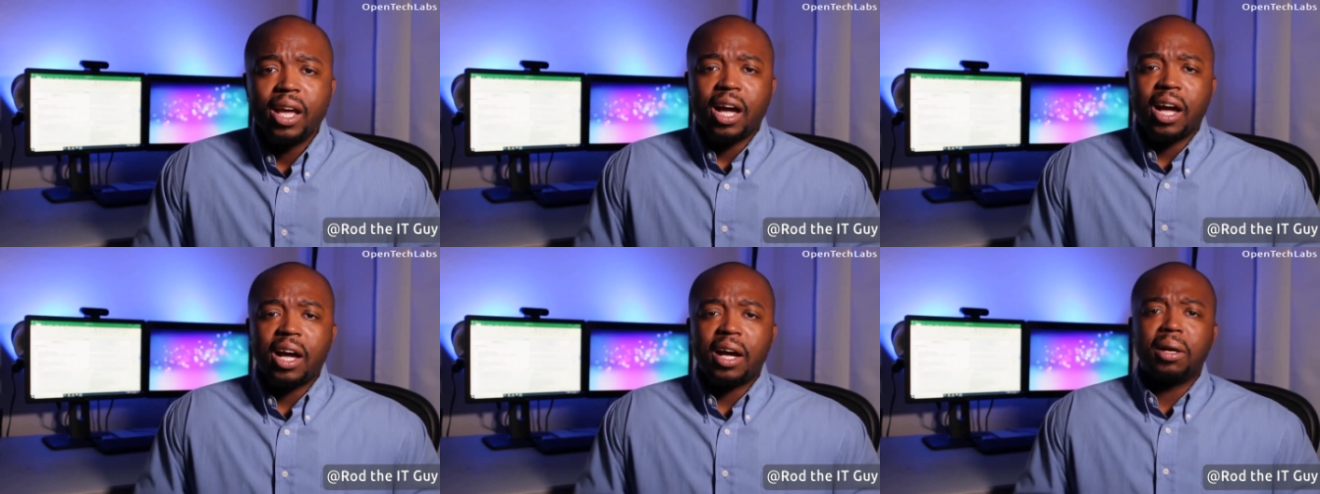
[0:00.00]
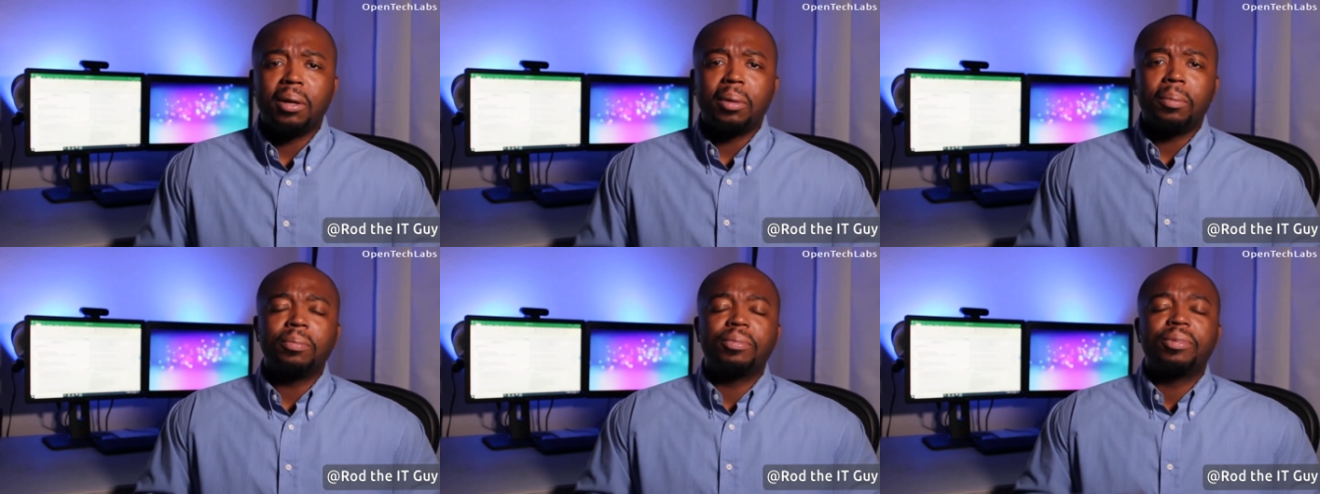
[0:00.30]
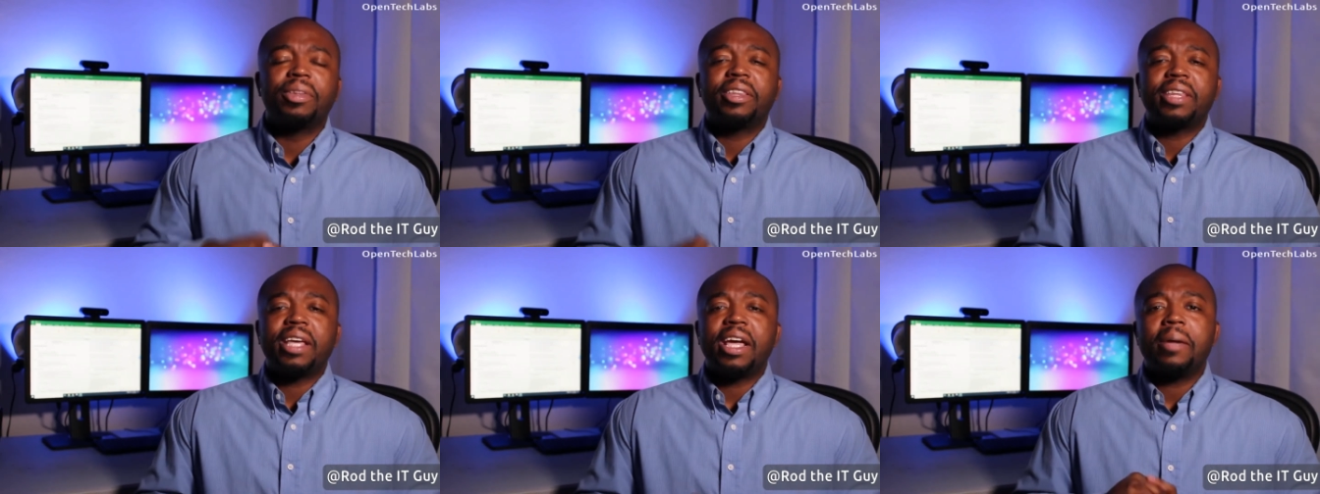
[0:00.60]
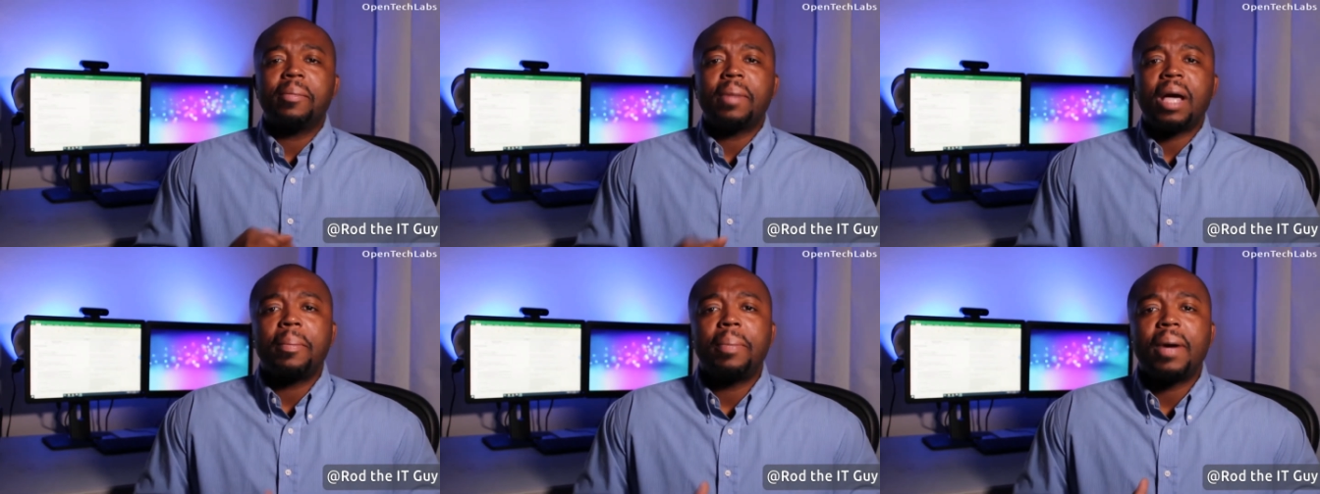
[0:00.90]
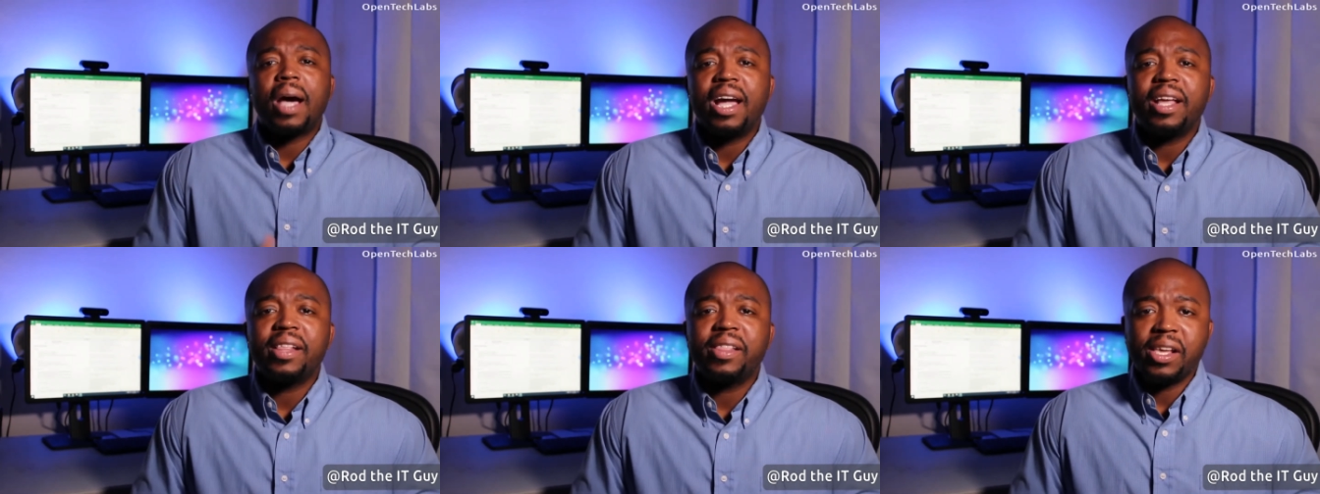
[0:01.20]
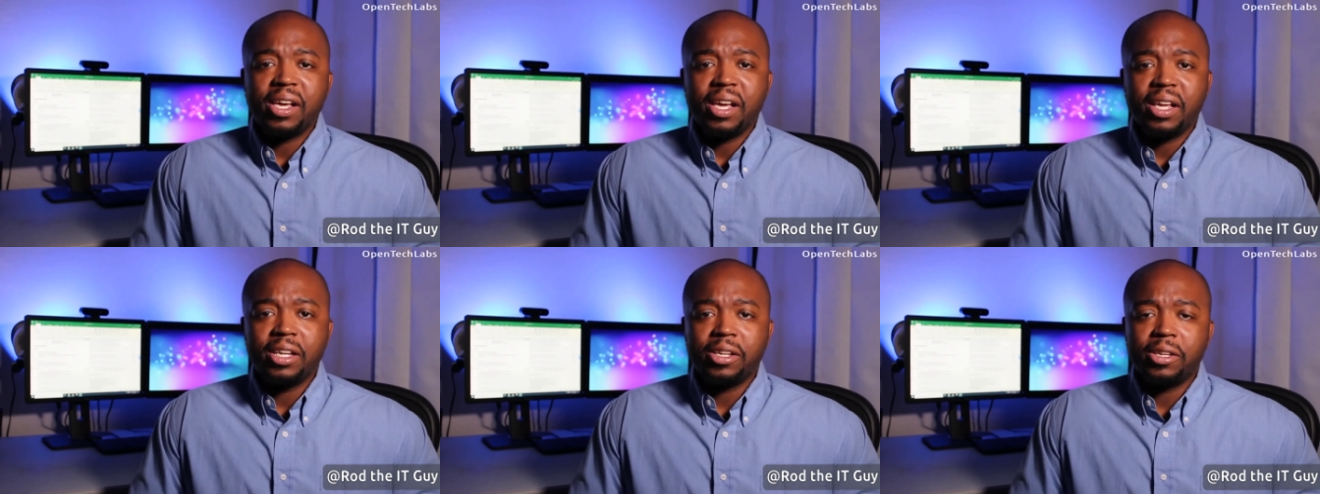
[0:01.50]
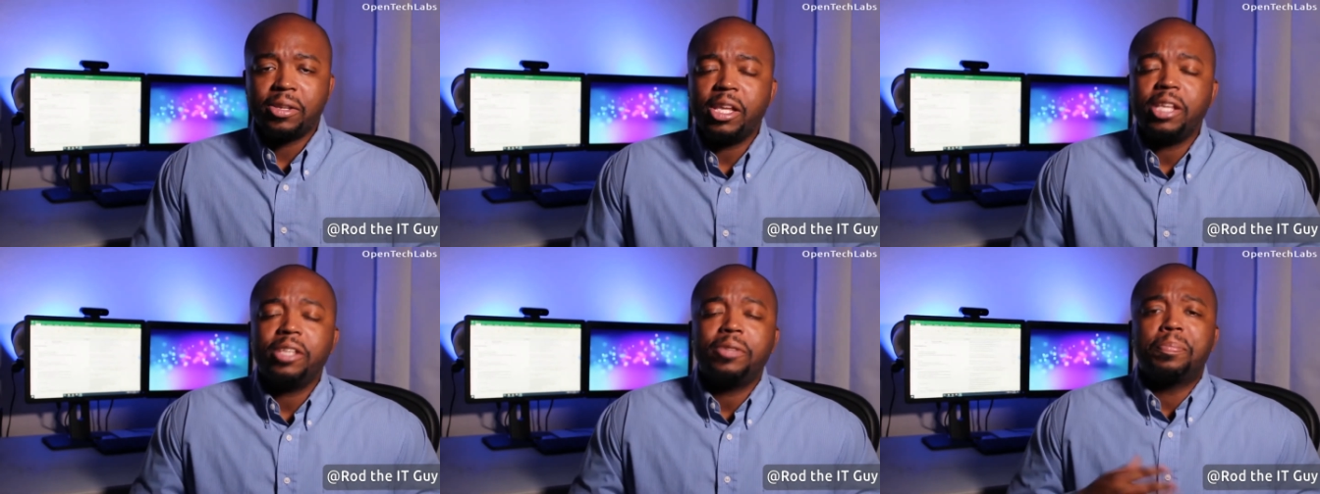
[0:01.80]
The thing about Python
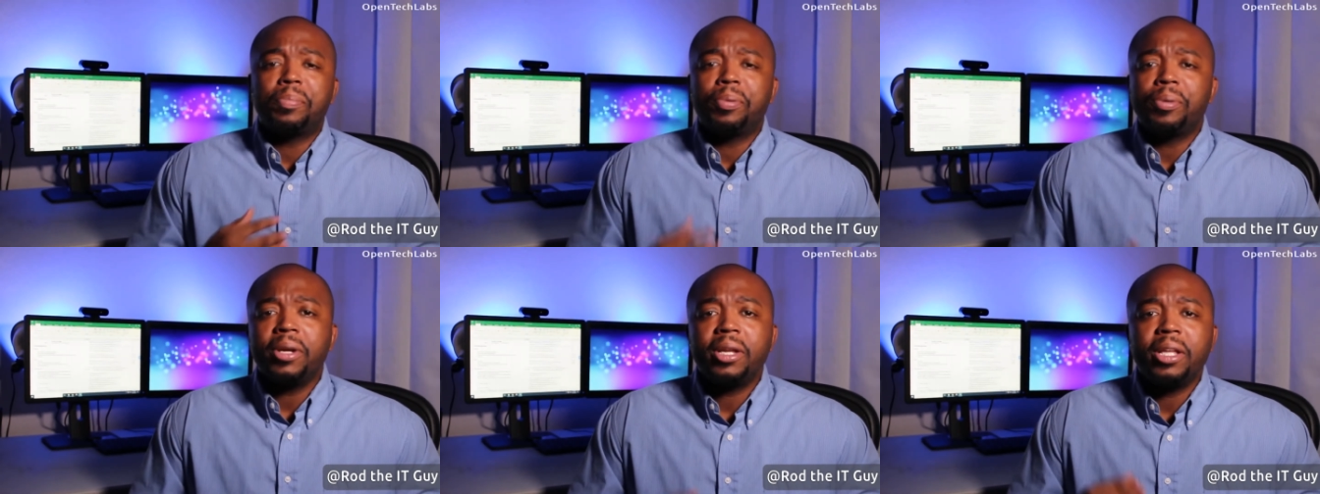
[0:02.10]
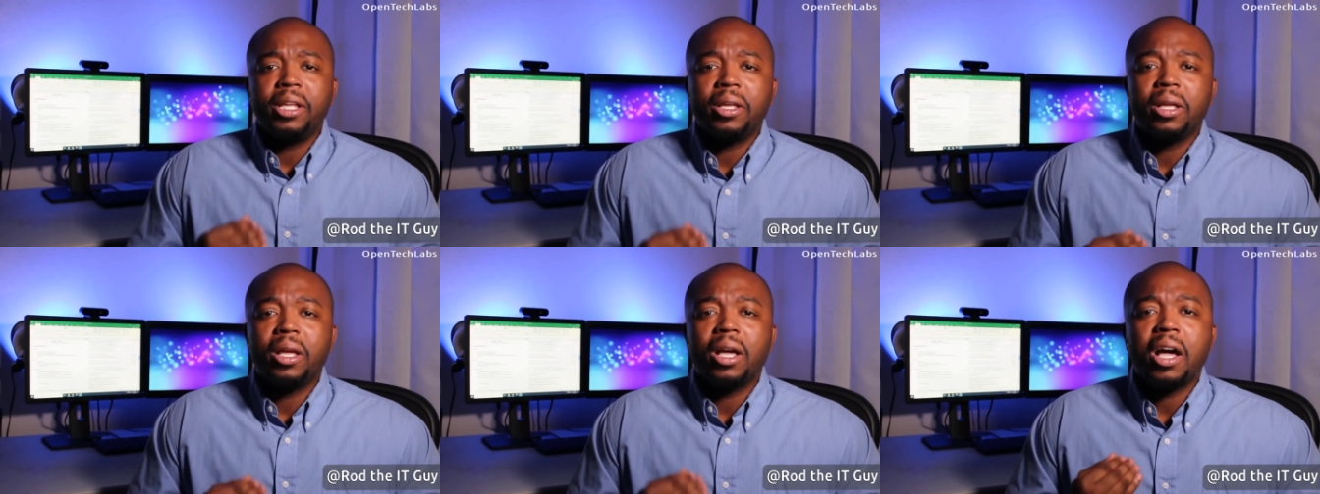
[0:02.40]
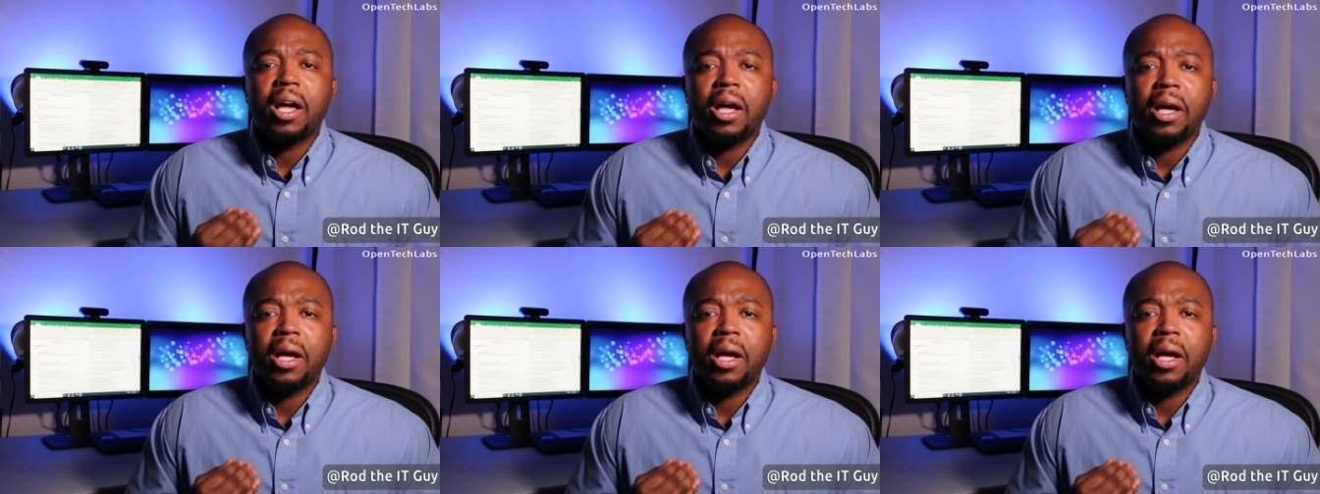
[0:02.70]
is it's pretty